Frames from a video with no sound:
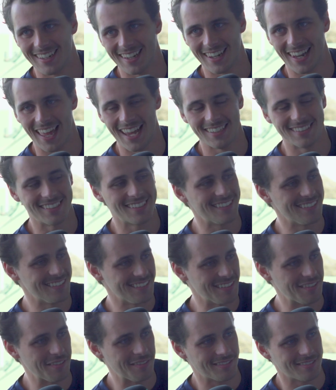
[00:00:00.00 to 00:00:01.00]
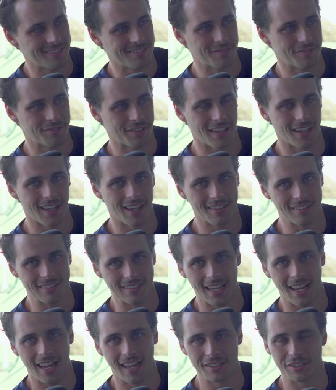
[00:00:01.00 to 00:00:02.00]
Les.
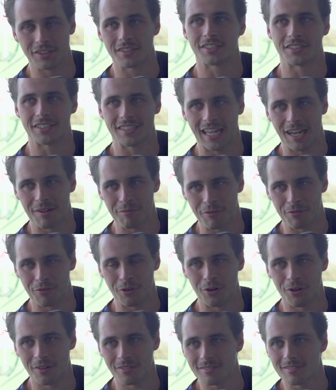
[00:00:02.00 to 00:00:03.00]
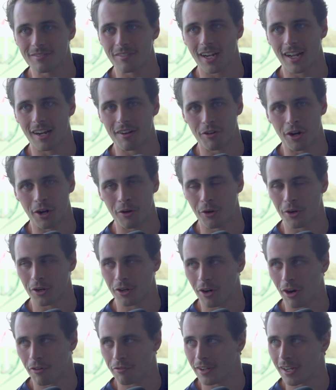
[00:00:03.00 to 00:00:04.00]
As I was just saying before, whenever I order
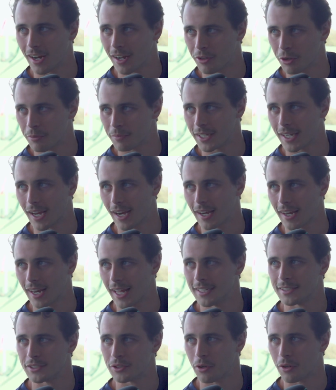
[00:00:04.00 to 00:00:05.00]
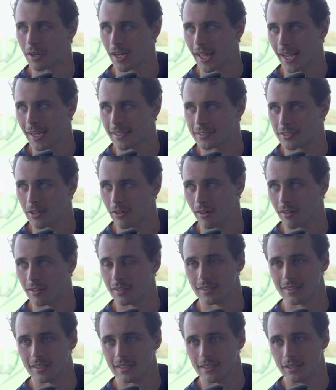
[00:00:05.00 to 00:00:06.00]
coffee, I normally get Les or Lex or
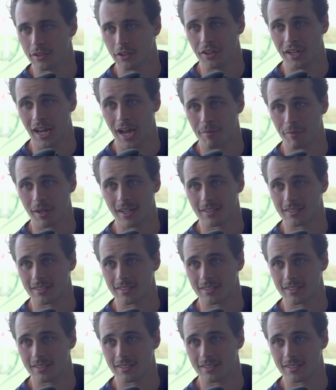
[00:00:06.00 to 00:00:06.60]
you name it.